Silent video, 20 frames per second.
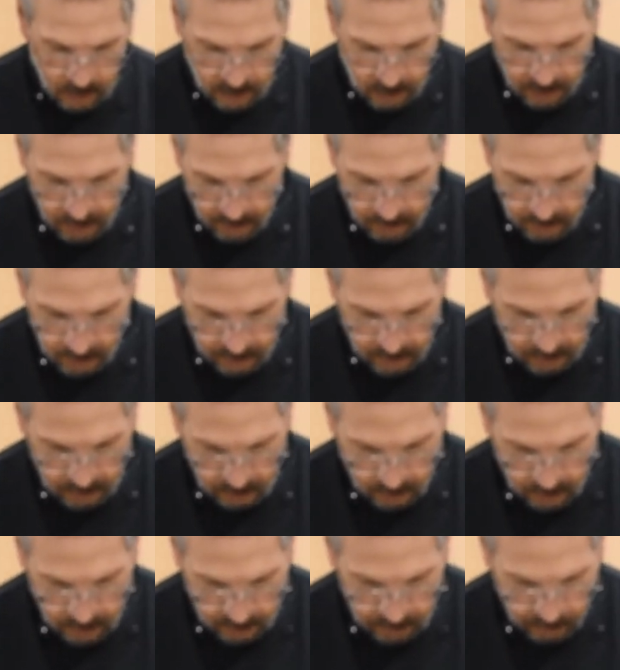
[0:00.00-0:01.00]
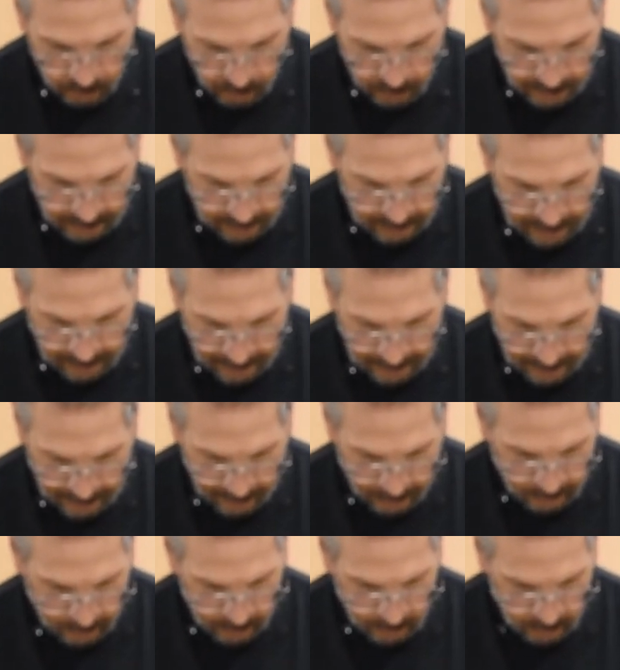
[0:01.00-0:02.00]
and we're just going to spread that
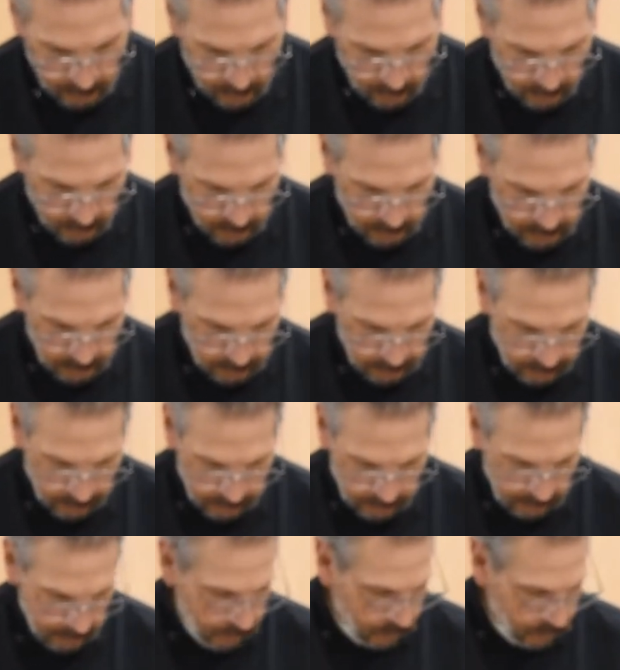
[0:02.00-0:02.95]
out on the turkey